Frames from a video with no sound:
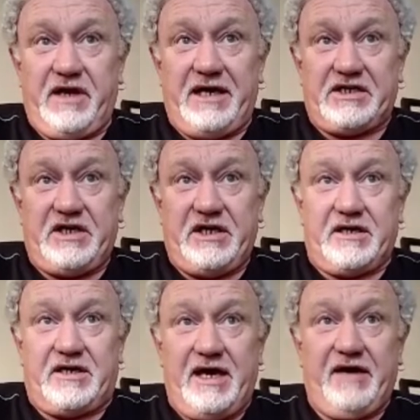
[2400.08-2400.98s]
the last
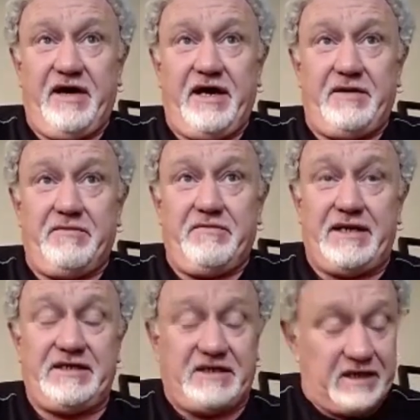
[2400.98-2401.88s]
year cave in
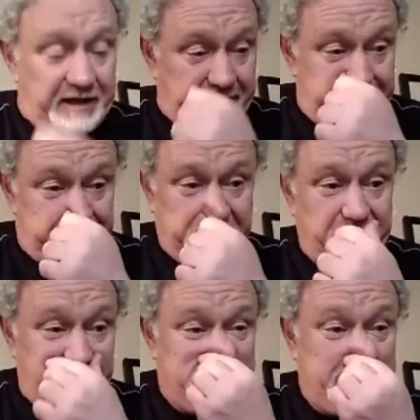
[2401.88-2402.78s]
mentally,
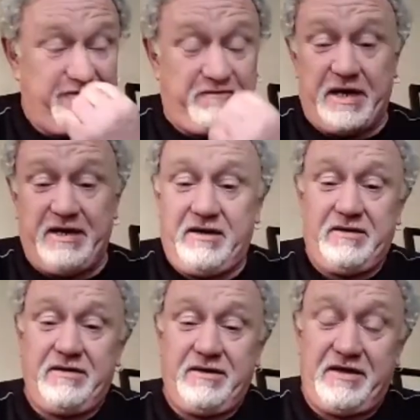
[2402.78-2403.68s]
and they've been
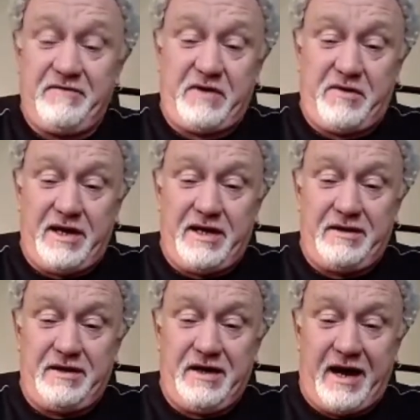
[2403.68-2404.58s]
quite
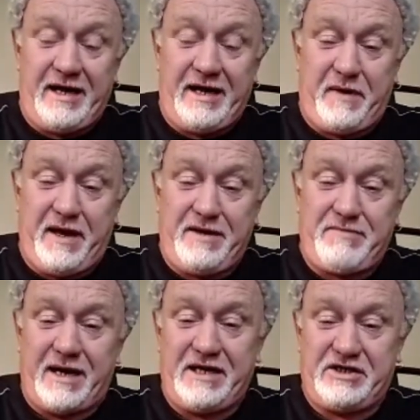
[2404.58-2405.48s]
your highly paid
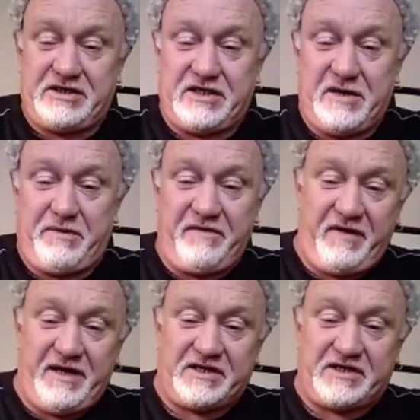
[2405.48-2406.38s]
managers, and you're
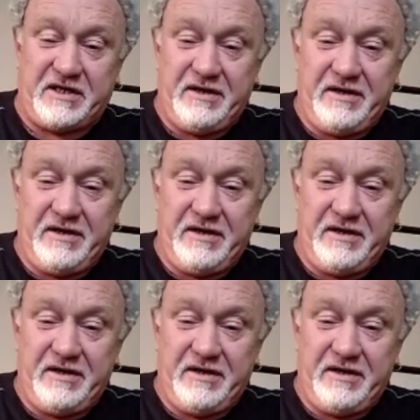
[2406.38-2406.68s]
privileged,